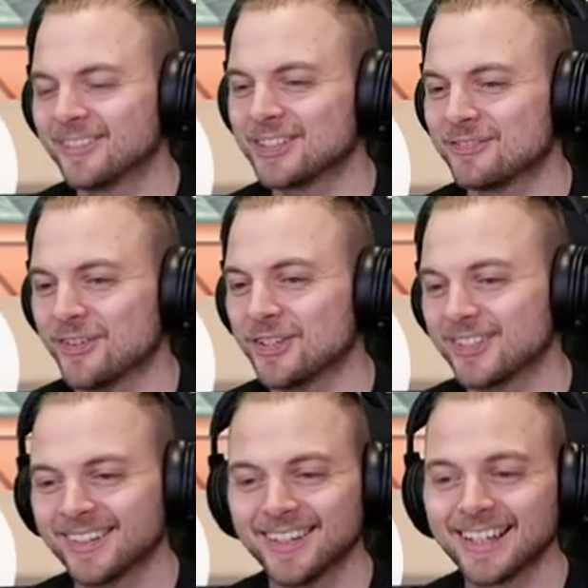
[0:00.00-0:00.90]
What's the
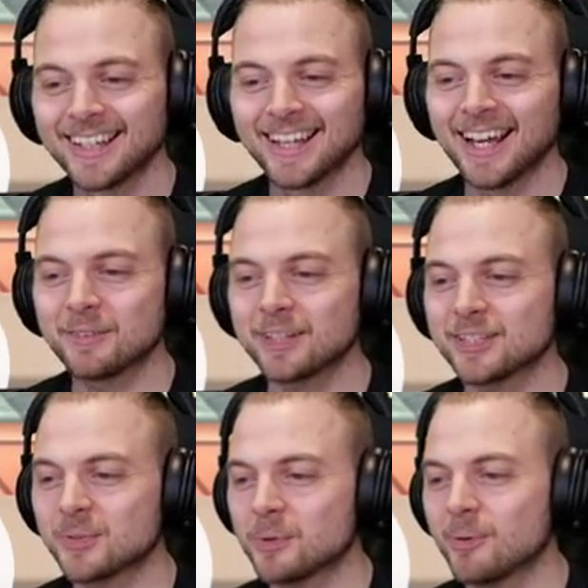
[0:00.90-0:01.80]
voice? I'm glad
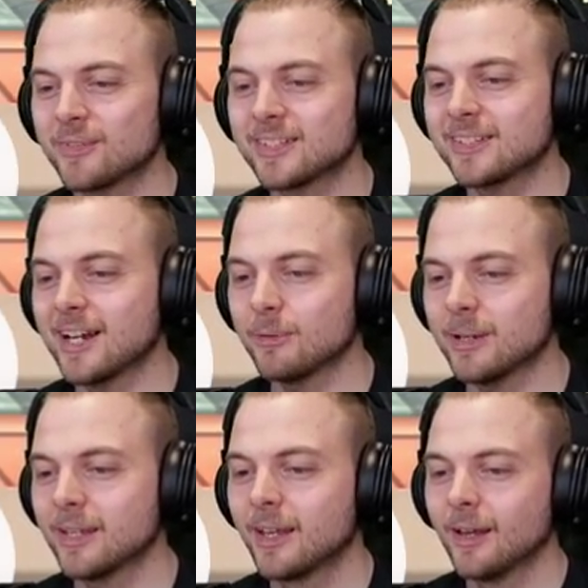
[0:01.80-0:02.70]
someone bothered to tell
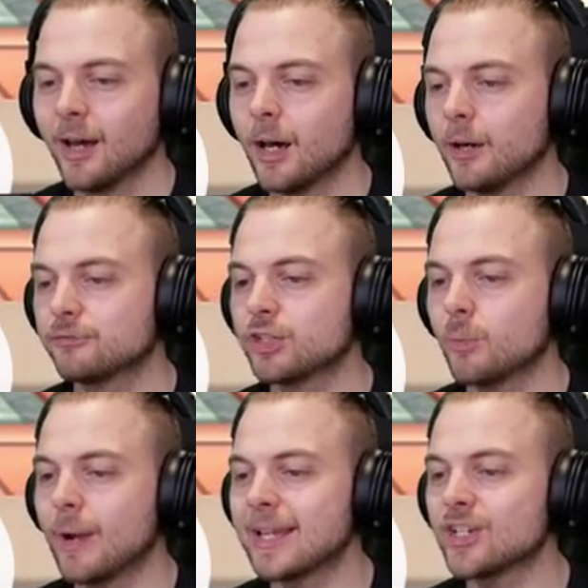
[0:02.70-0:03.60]
me. Off to
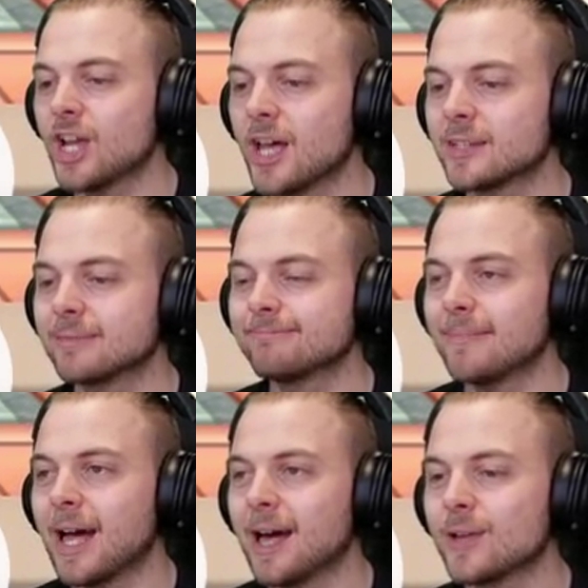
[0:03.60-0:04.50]
Wedgehurst, are